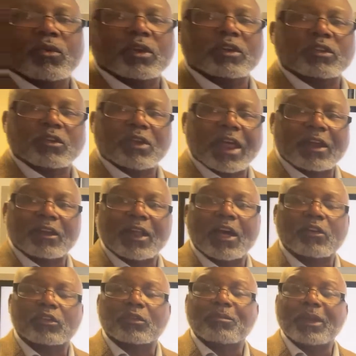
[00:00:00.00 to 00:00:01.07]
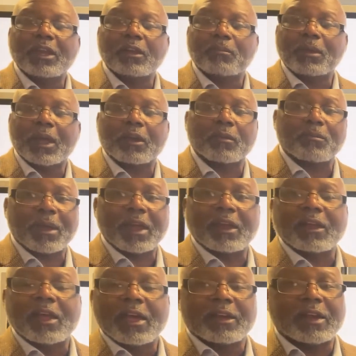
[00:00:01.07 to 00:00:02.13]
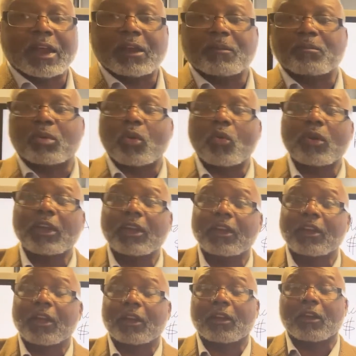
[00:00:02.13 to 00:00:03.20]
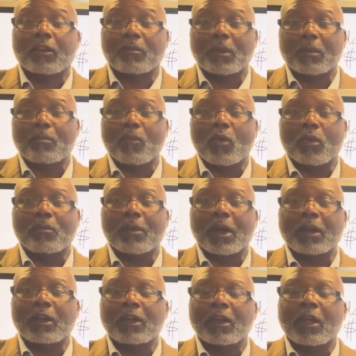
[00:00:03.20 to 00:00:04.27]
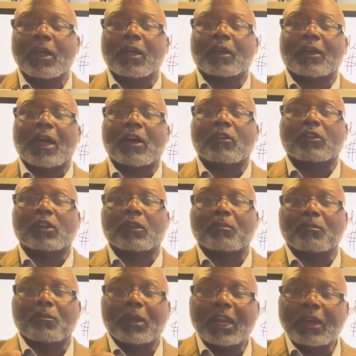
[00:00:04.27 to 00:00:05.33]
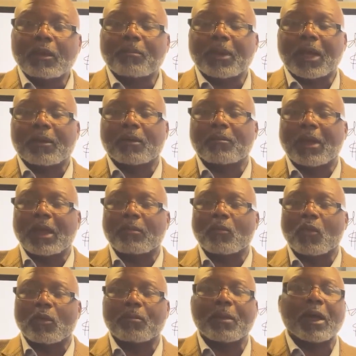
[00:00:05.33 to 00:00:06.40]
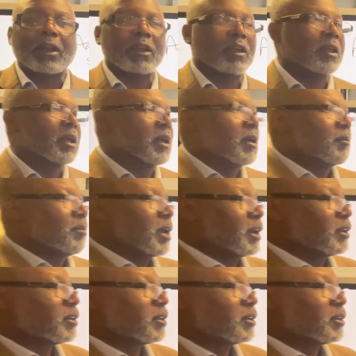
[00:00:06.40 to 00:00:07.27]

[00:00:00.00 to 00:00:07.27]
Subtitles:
So that allows me to be able to pay that employee a little bit more money, allows me to be able to make more money, but it's